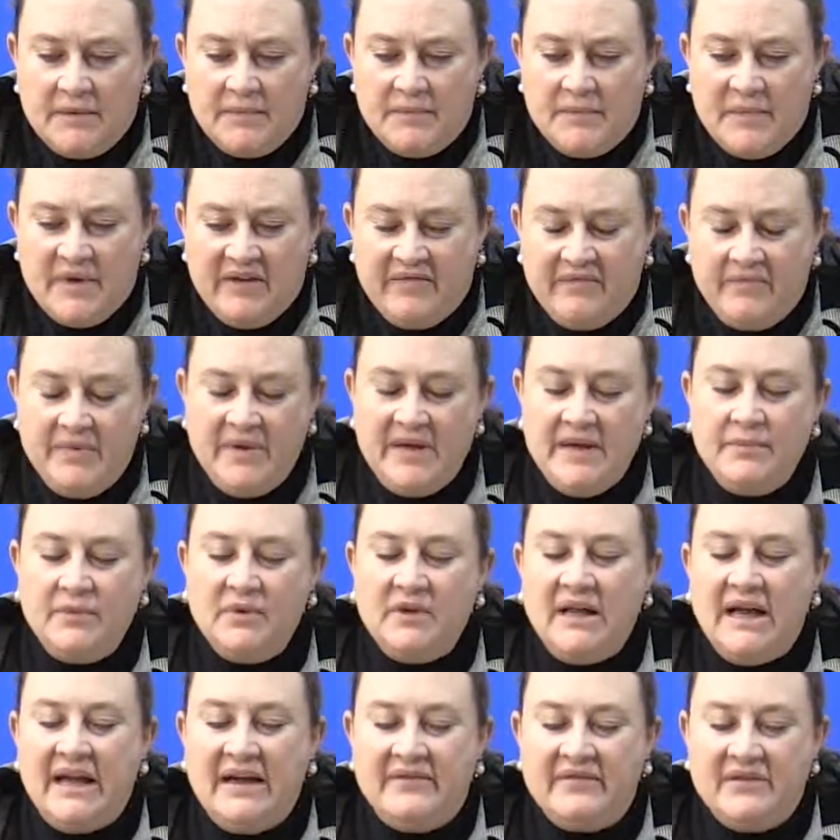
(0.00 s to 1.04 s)
if people
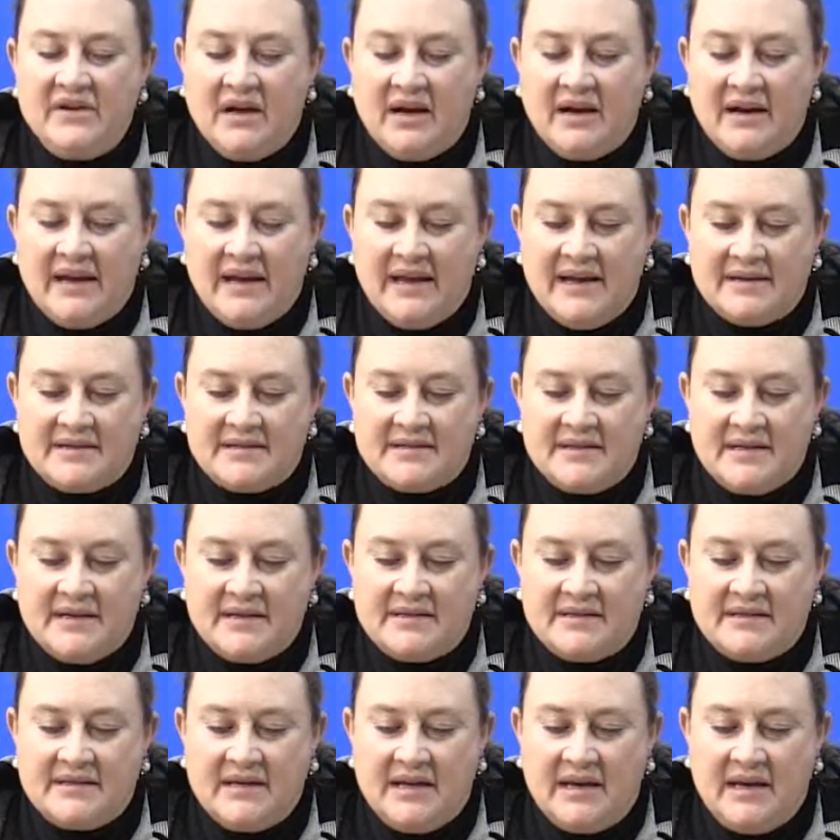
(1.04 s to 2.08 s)
have not
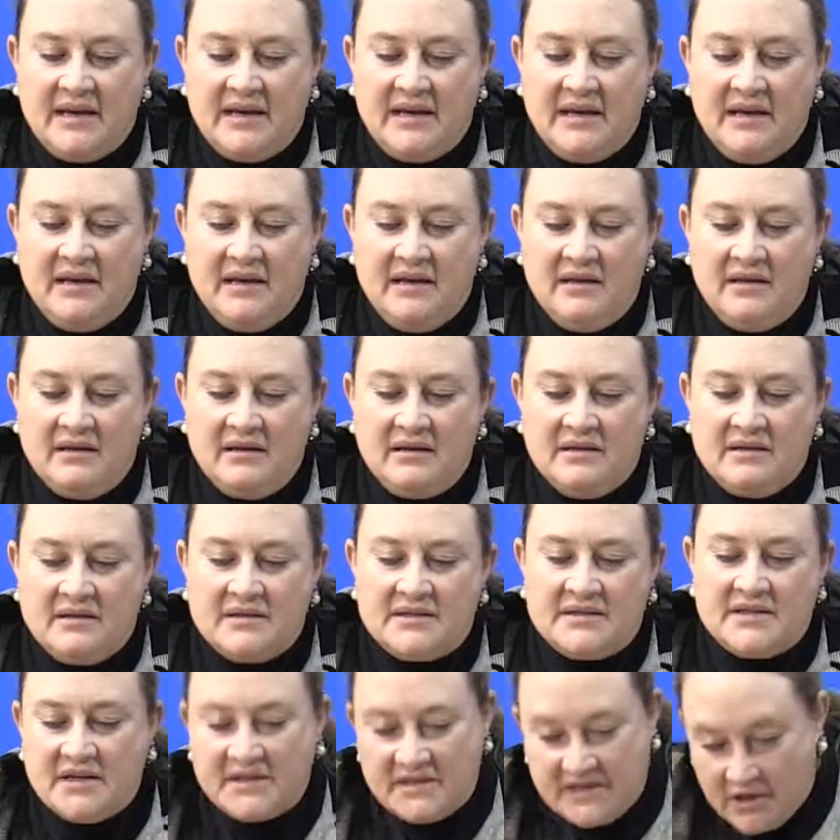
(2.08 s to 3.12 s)
accessed any
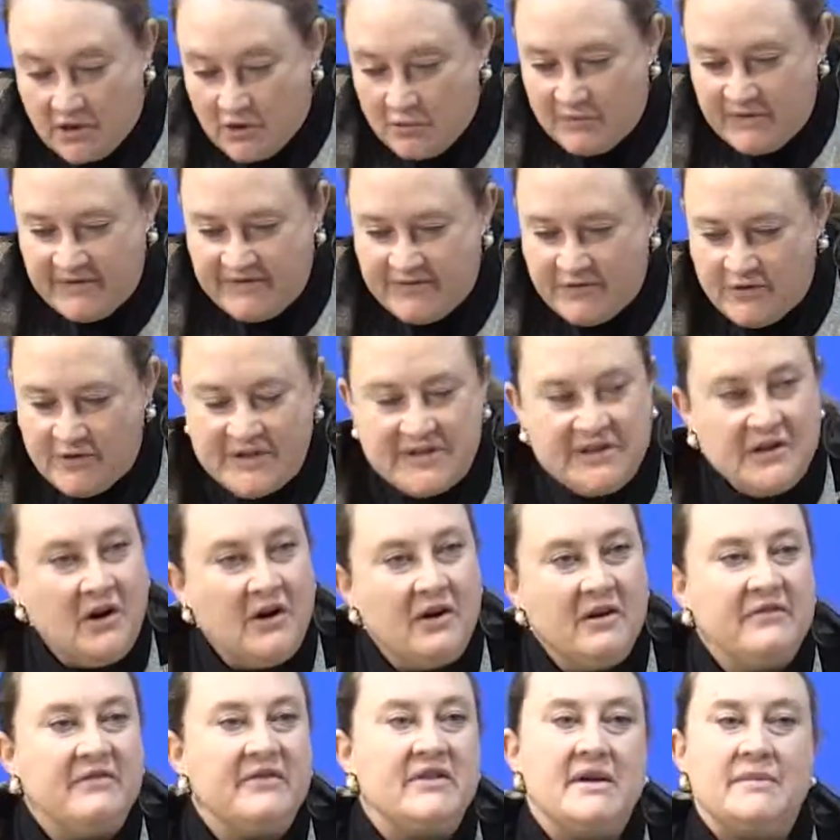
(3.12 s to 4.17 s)
such help before, it's
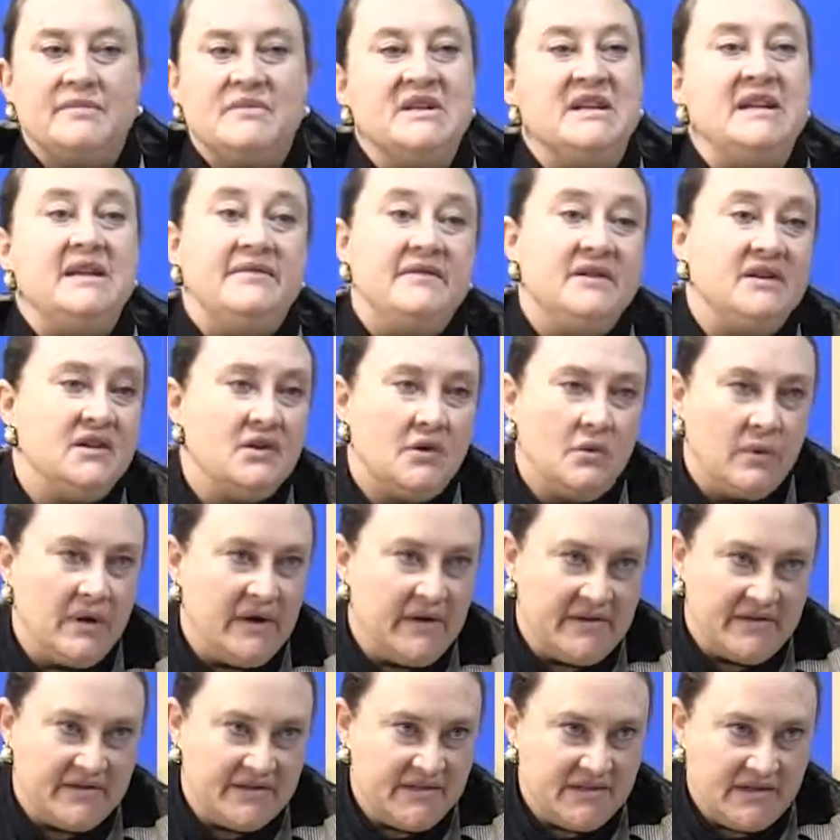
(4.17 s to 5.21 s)
hard for them to even know where
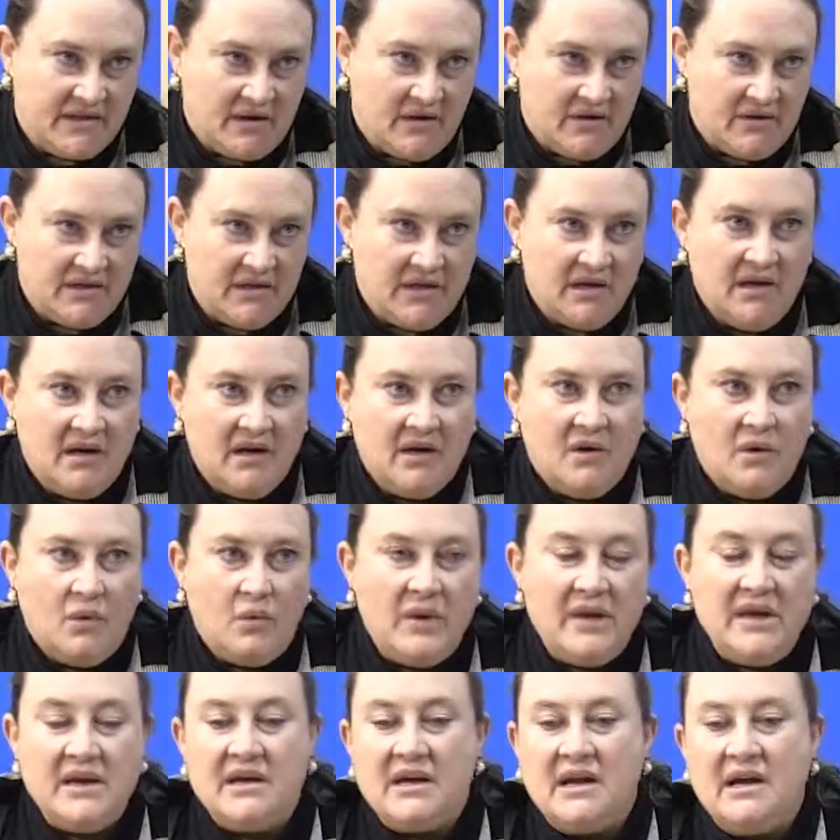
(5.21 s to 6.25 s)
to start.
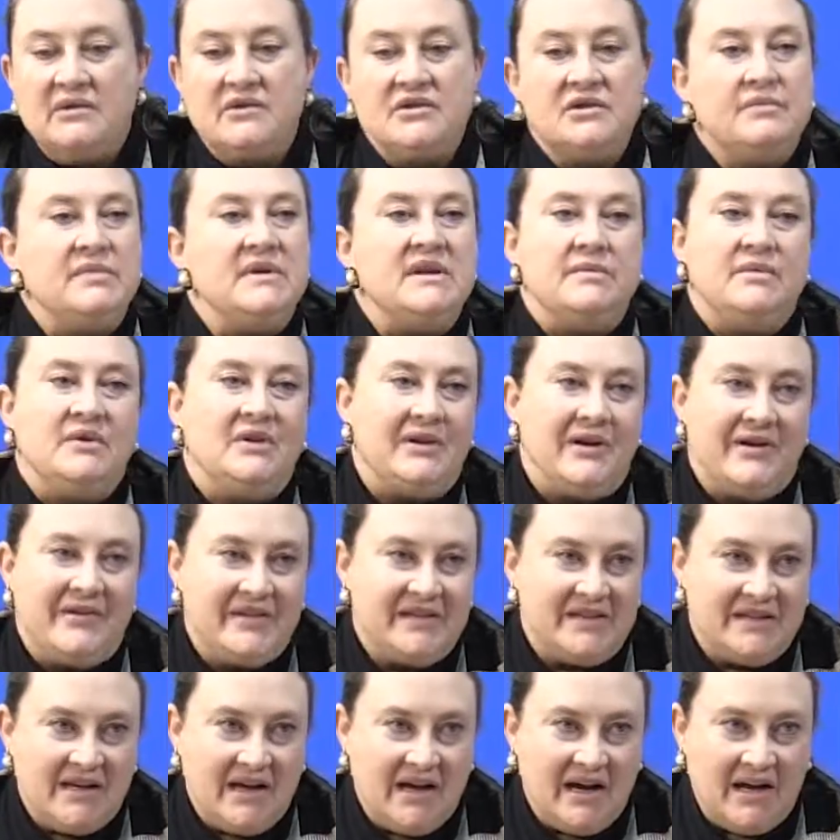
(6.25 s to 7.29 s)
We encounter people all the
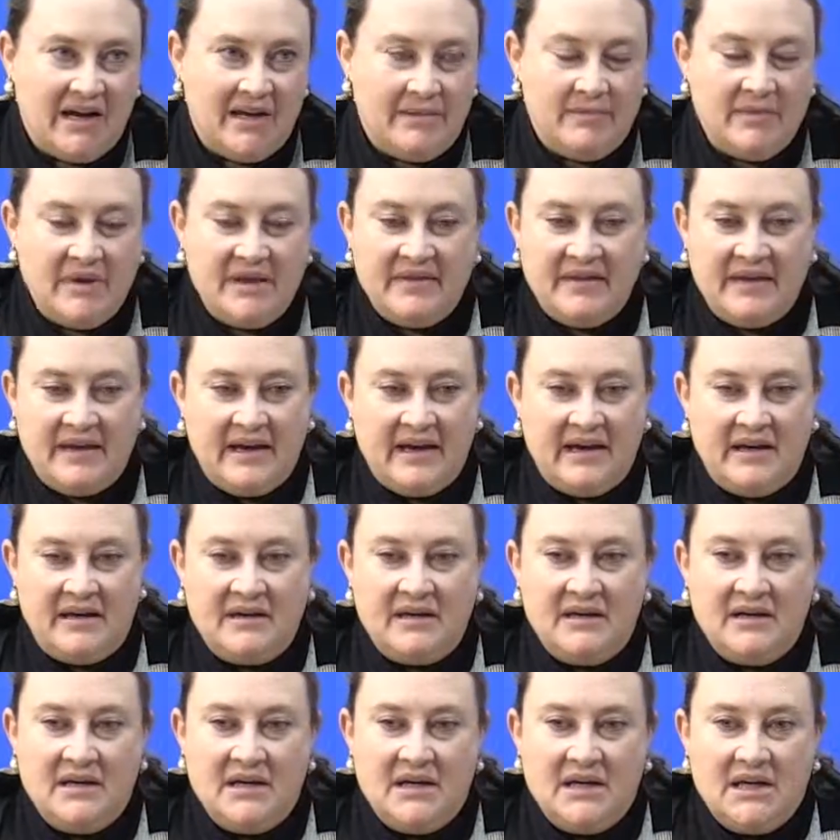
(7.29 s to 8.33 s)
time that
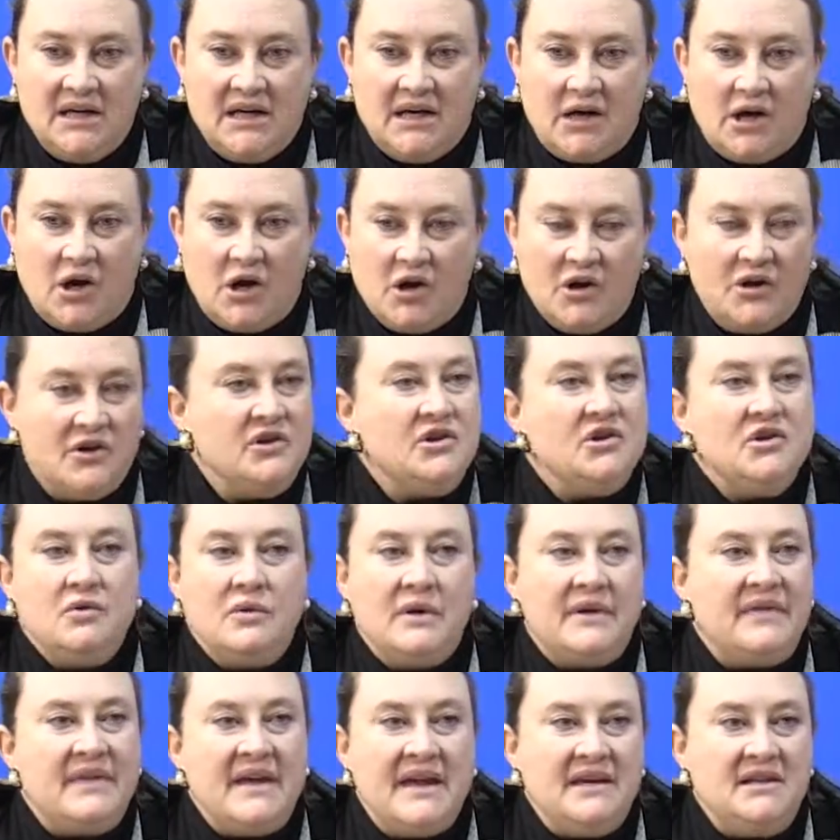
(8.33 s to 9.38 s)
are new
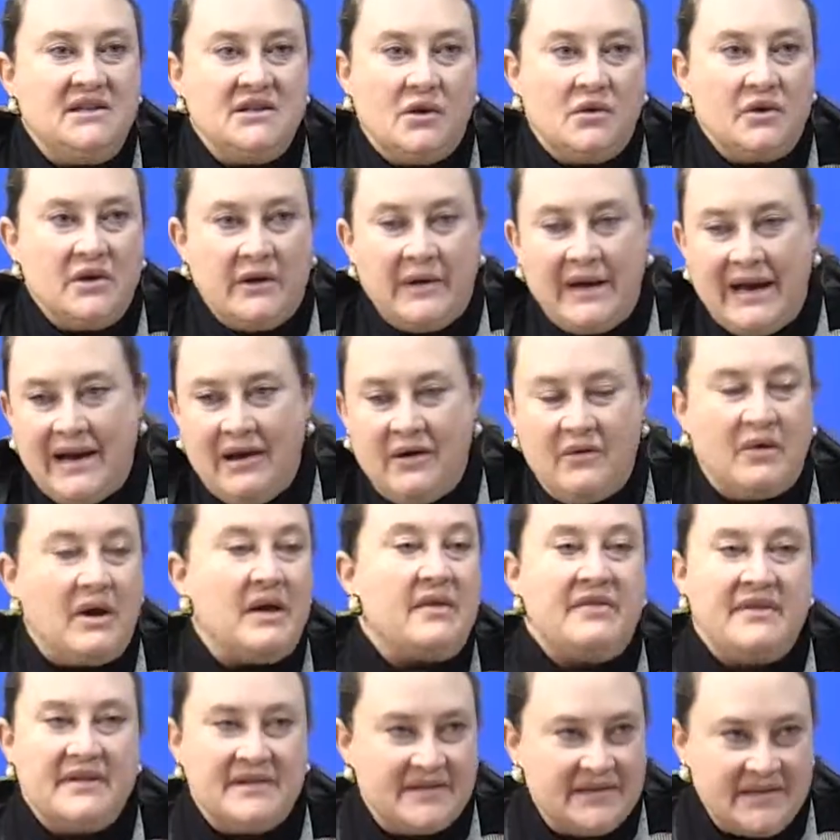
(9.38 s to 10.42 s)
and they don't know how
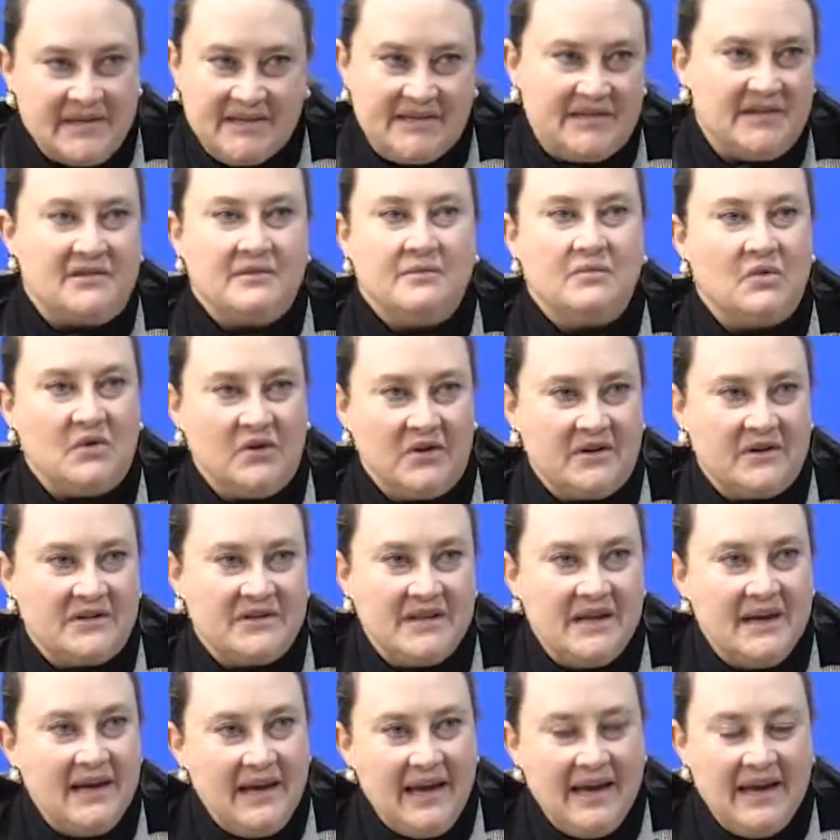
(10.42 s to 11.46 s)
the system works.
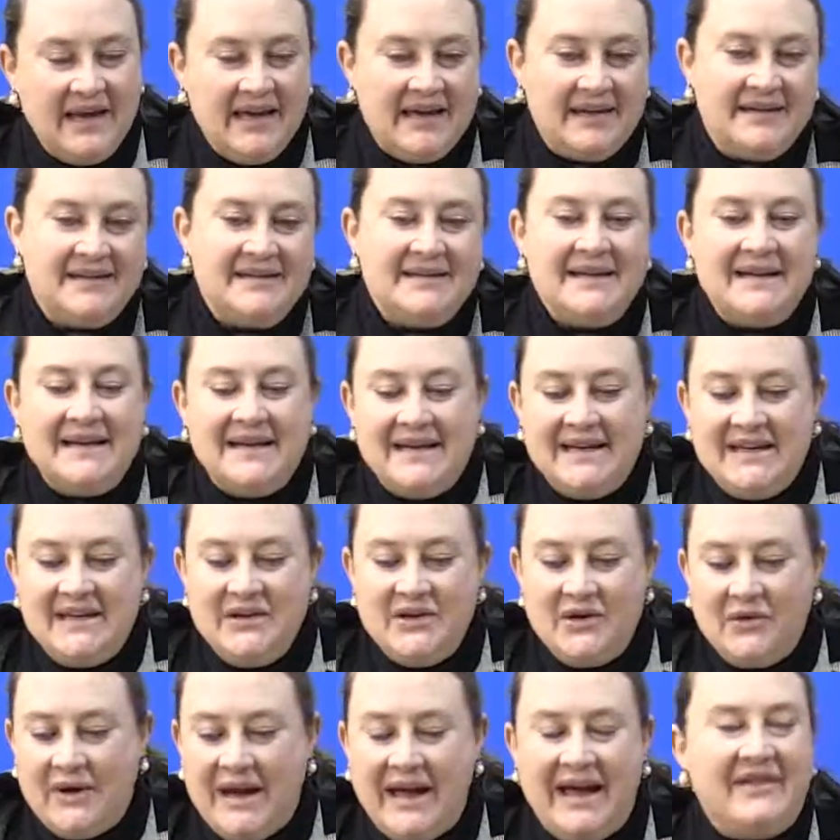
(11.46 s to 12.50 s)
And you
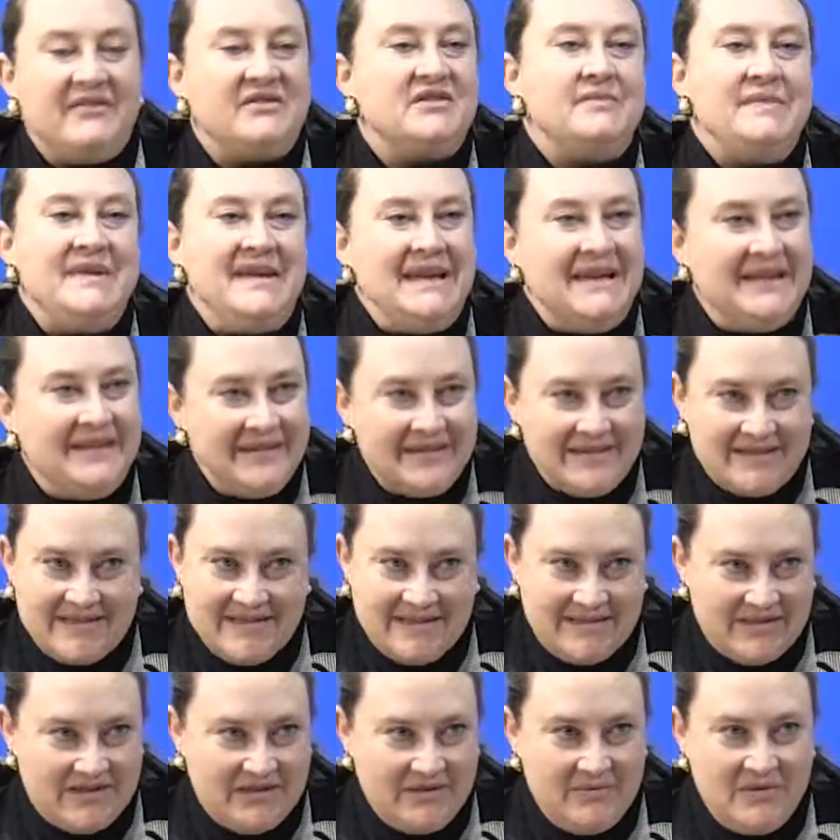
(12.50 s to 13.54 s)
don't have to be in the
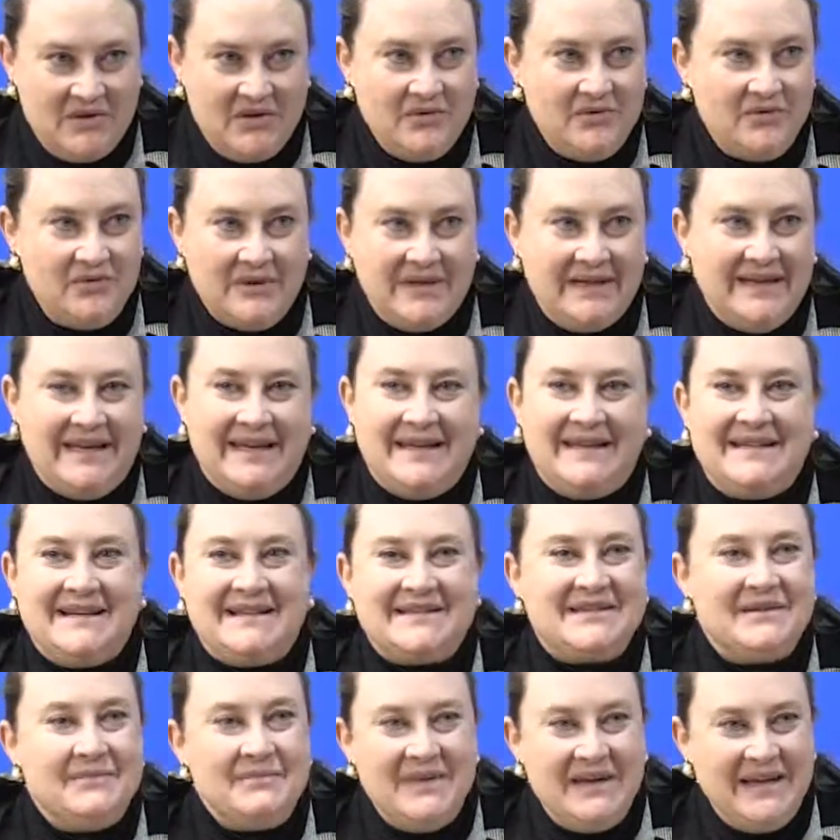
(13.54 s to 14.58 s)
system. It
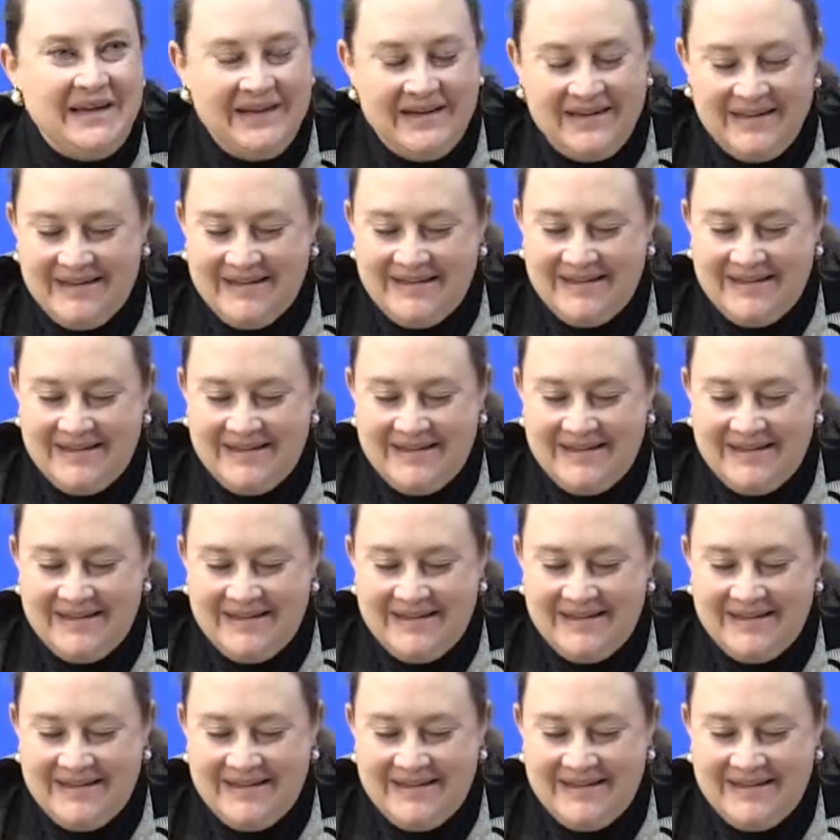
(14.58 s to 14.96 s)
doesn't mean